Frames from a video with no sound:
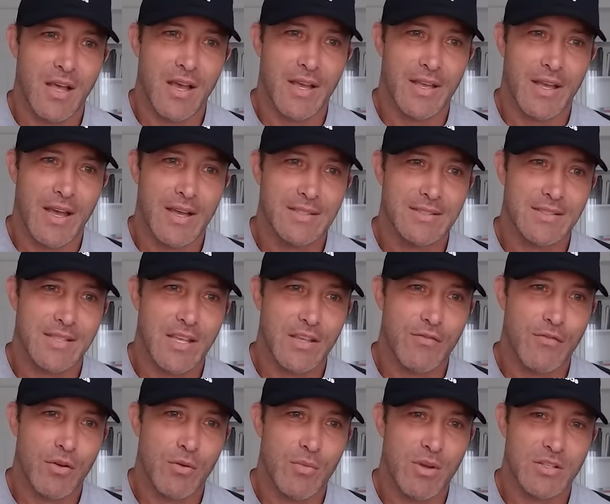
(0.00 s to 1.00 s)
Lying Eyes,
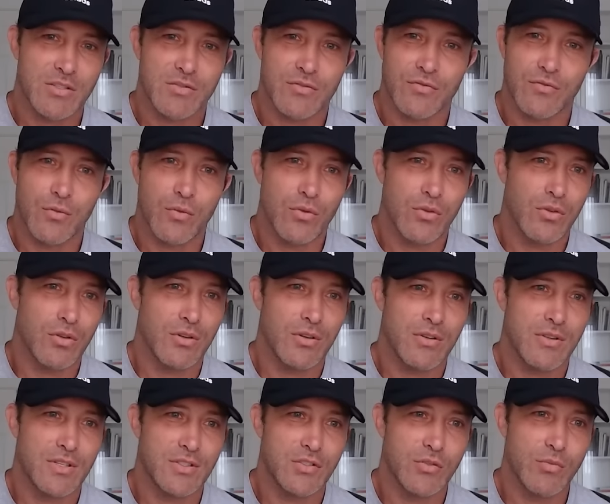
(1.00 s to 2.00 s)
thank you very much
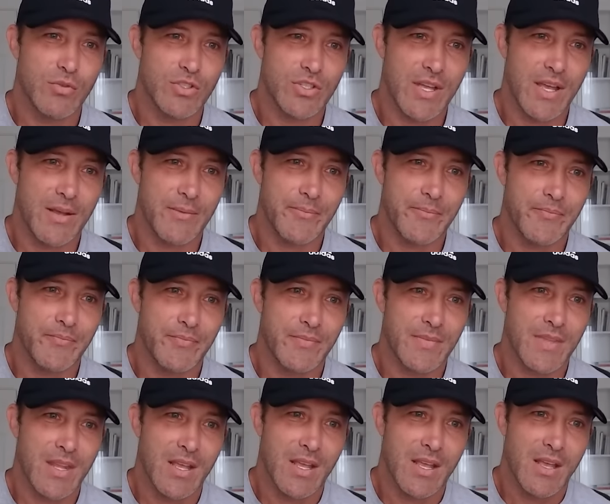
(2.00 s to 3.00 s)
for the super chat.
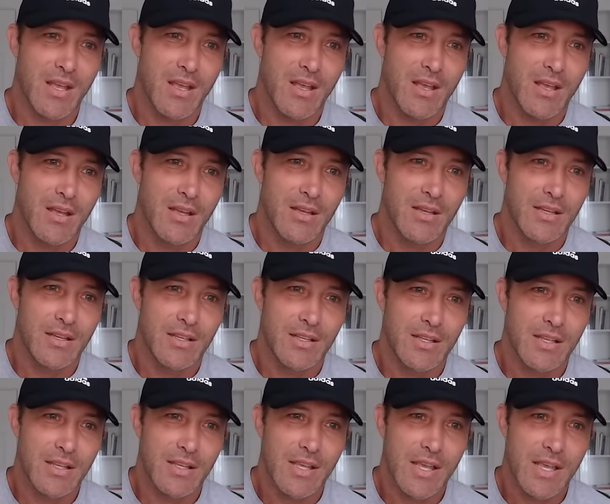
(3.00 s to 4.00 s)

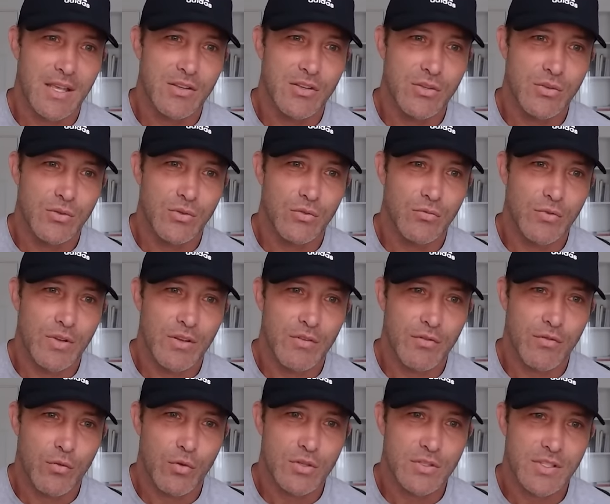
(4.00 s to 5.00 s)
Can you
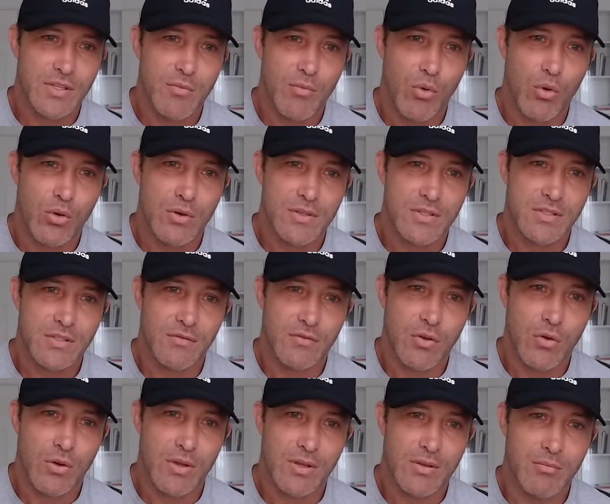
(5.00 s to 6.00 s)
reinforce the importance
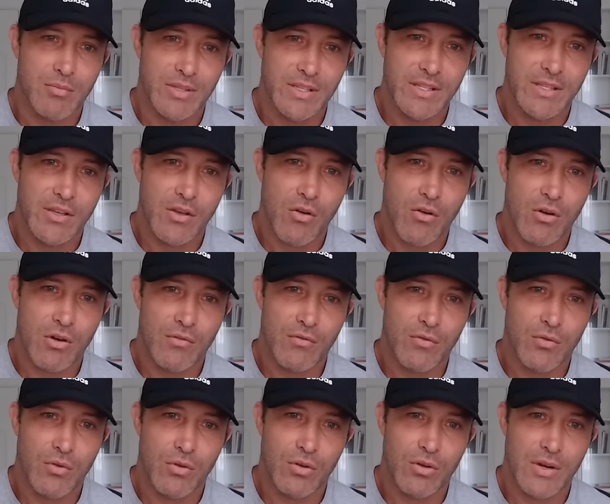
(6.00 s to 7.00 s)
of going completely
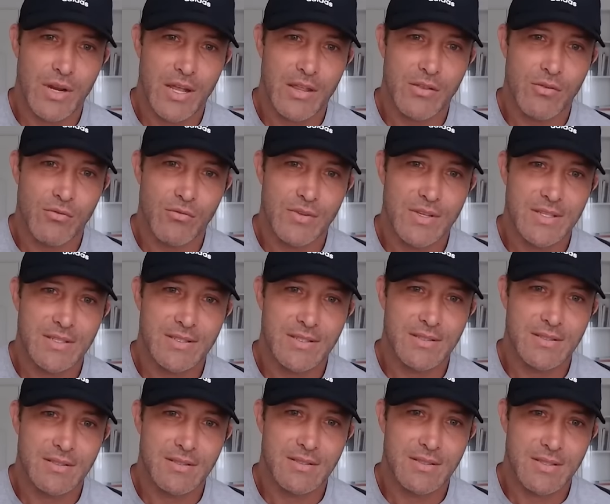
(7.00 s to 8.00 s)
carnivore and the
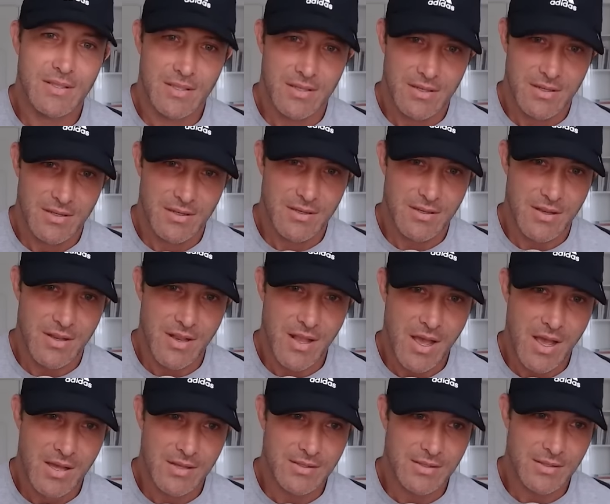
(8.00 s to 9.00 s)
reasons
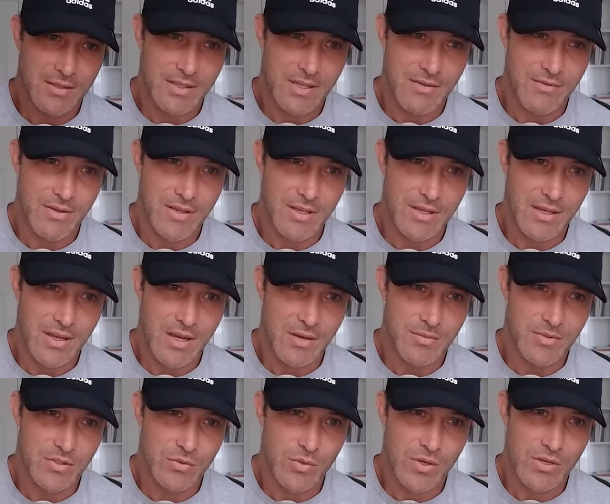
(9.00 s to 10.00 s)
not giving
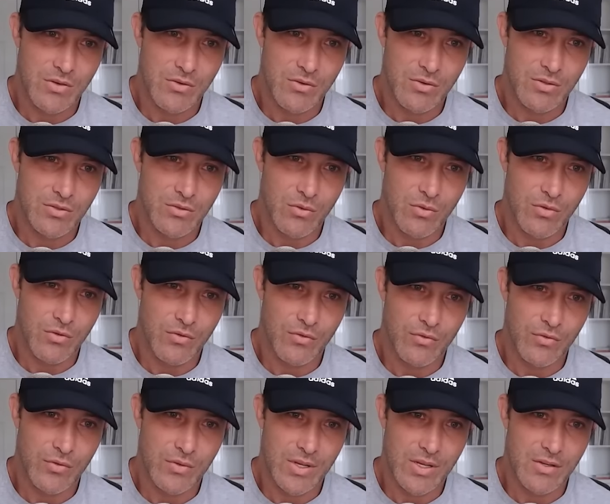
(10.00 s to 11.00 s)
up sweeteners or
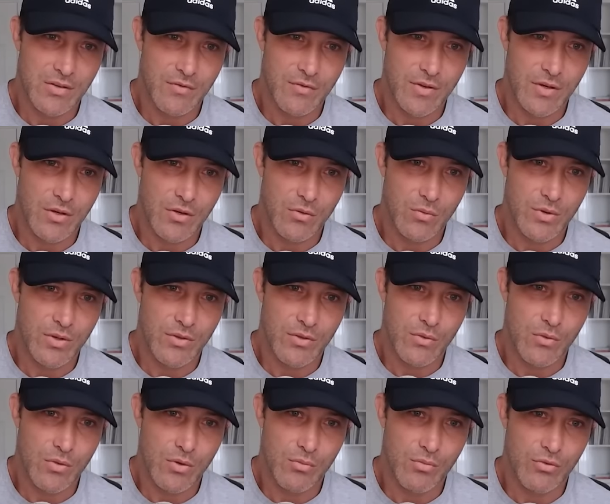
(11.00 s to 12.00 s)
fruit interfere
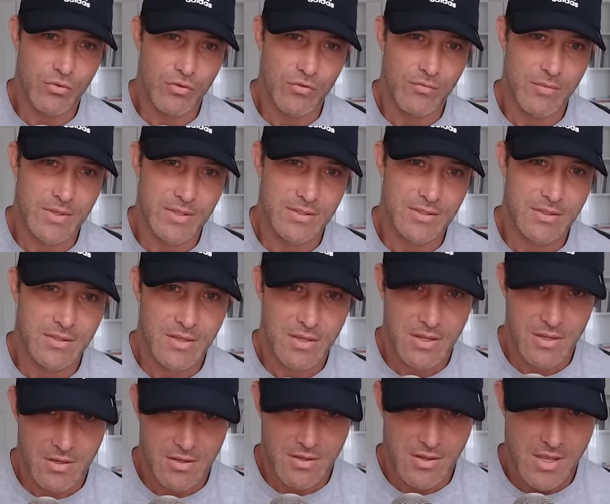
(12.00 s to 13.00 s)
with your improvements?
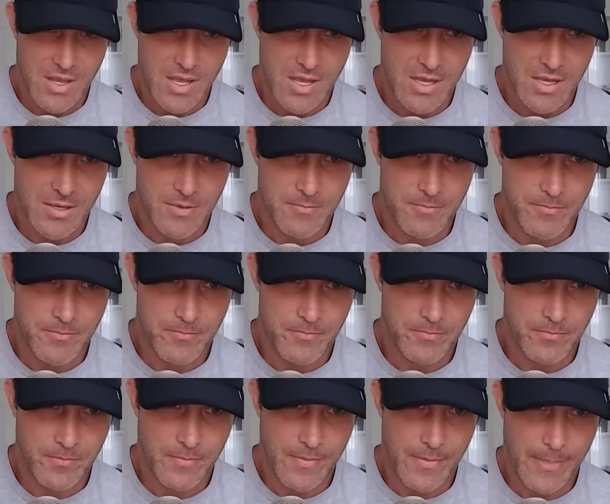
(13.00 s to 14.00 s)
Well,
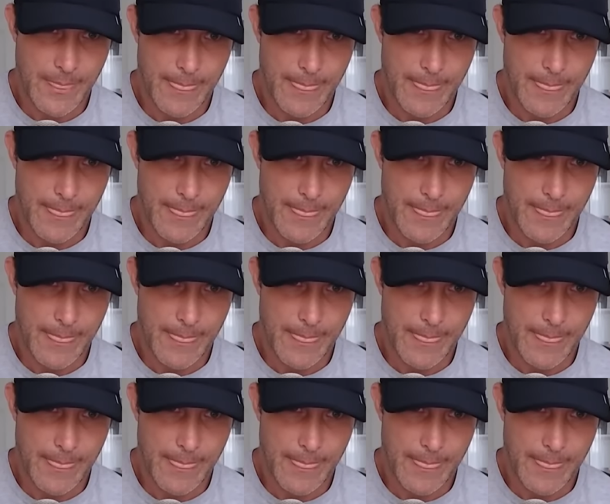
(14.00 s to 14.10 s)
